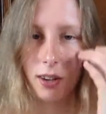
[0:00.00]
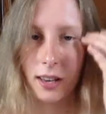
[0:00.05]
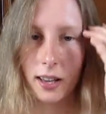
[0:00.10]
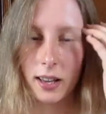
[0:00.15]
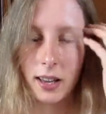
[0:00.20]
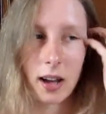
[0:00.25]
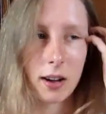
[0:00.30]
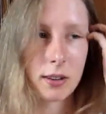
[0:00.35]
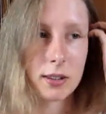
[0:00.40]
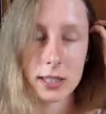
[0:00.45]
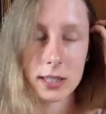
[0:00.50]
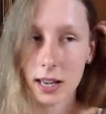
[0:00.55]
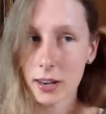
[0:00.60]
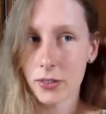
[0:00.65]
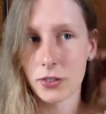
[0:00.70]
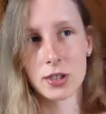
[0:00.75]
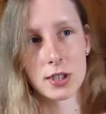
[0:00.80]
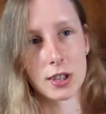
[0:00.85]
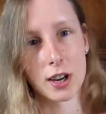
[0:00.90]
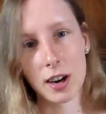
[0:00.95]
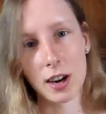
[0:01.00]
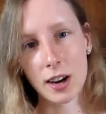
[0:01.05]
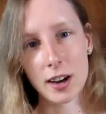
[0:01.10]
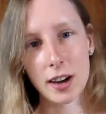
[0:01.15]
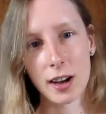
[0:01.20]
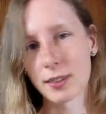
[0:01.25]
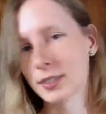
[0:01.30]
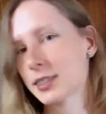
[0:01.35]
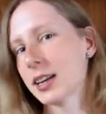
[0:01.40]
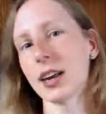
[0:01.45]
Like I was scared of the dark,
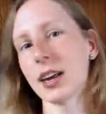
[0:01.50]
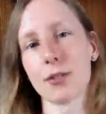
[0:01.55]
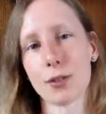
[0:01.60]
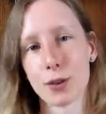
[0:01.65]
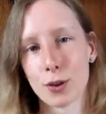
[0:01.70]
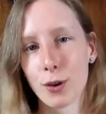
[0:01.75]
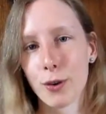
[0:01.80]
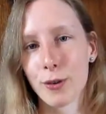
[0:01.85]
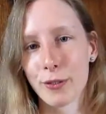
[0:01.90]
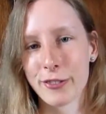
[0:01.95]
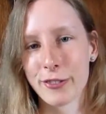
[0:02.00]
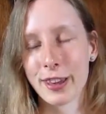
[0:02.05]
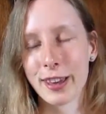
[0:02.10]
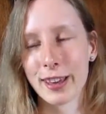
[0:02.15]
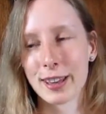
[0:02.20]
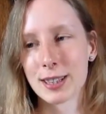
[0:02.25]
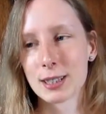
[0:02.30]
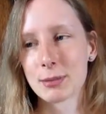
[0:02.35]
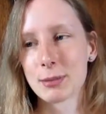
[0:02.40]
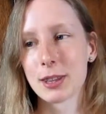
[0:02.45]
I was scared of a lot of things,